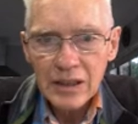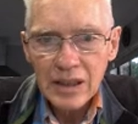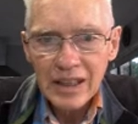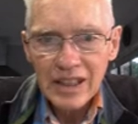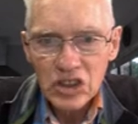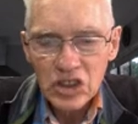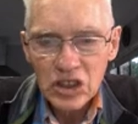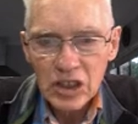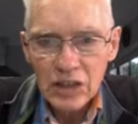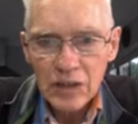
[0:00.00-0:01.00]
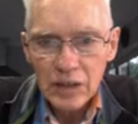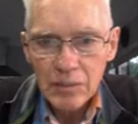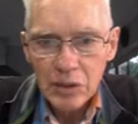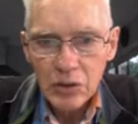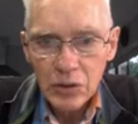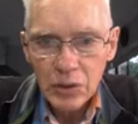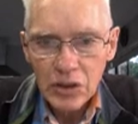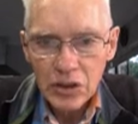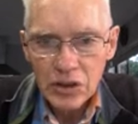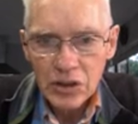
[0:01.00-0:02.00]
Achieved and Merit
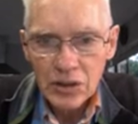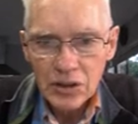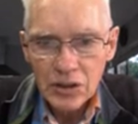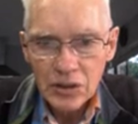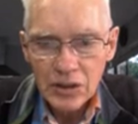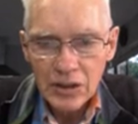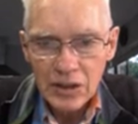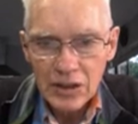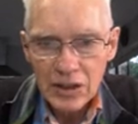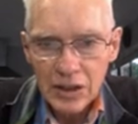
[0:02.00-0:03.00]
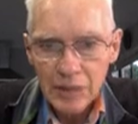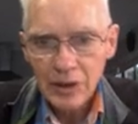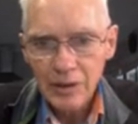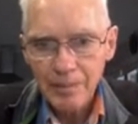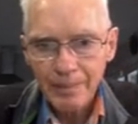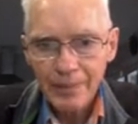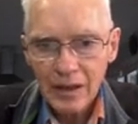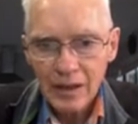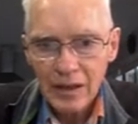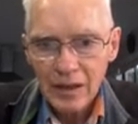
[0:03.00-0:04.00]
questions. So let's see how we go.
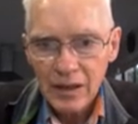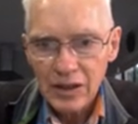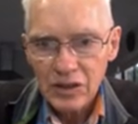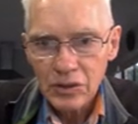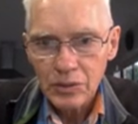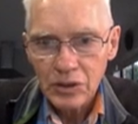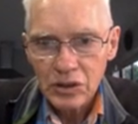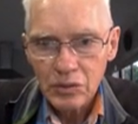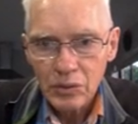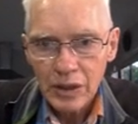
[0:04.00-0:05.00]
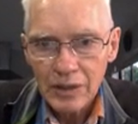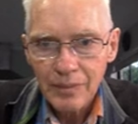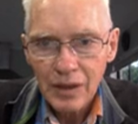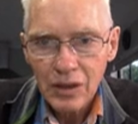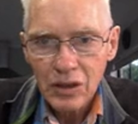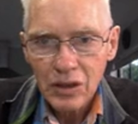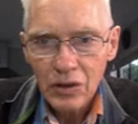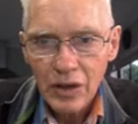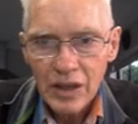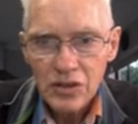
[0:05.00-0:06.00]
Here's question 1. You're
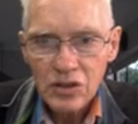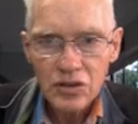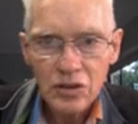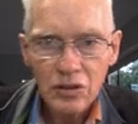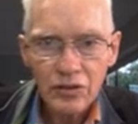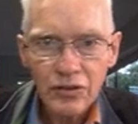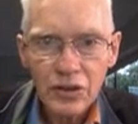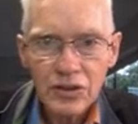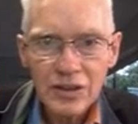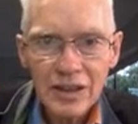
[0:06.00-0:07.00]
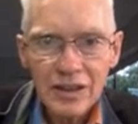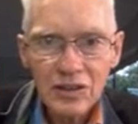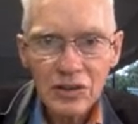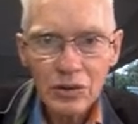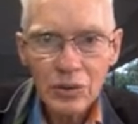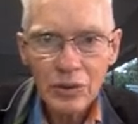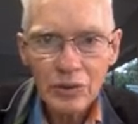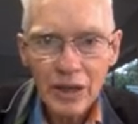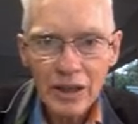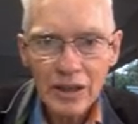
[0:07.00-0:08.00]
asked to solve first. Now this is a
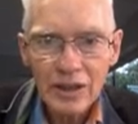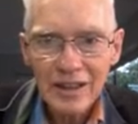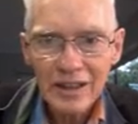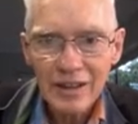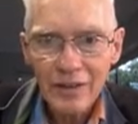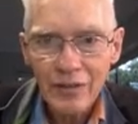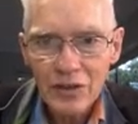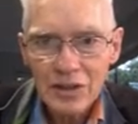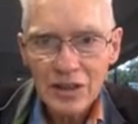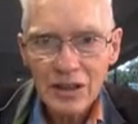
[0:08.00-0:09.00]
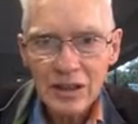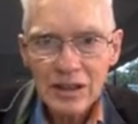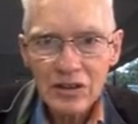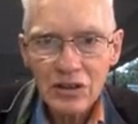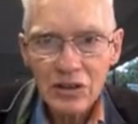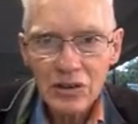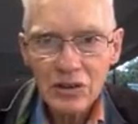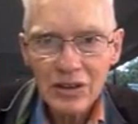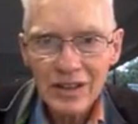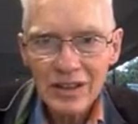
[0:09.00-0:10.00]
quadratic. The first thing you need to do
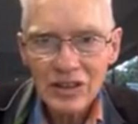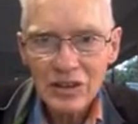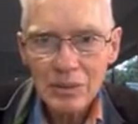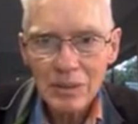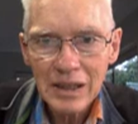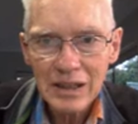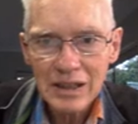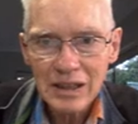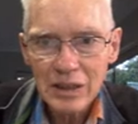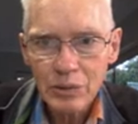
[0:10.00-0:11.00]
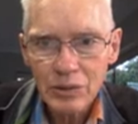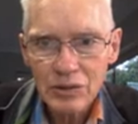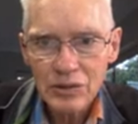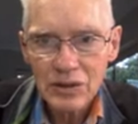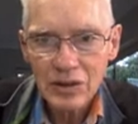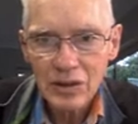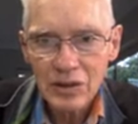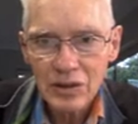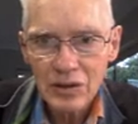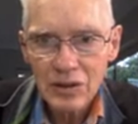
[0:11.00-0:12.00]
is to make it equal to 0.
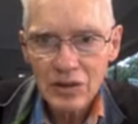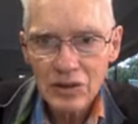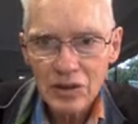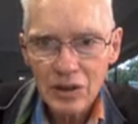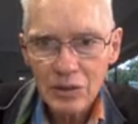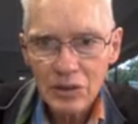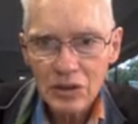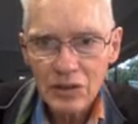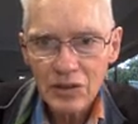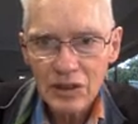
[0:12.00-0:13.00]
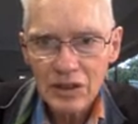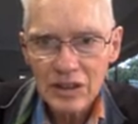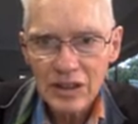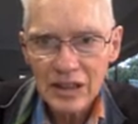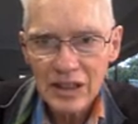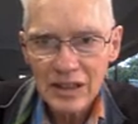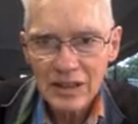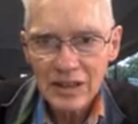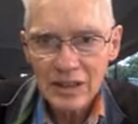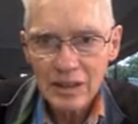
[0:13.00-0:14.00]
So I'm going to shift the 10x
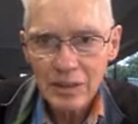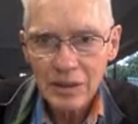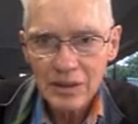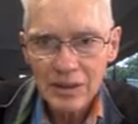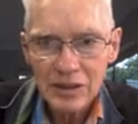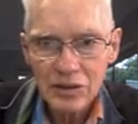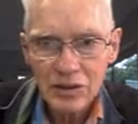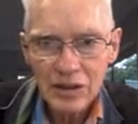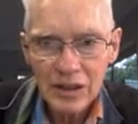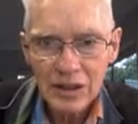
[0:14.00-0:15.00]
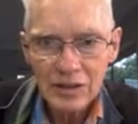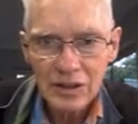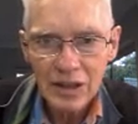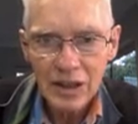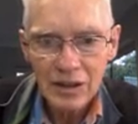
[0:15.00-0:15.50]
and the plus 8 to the other side.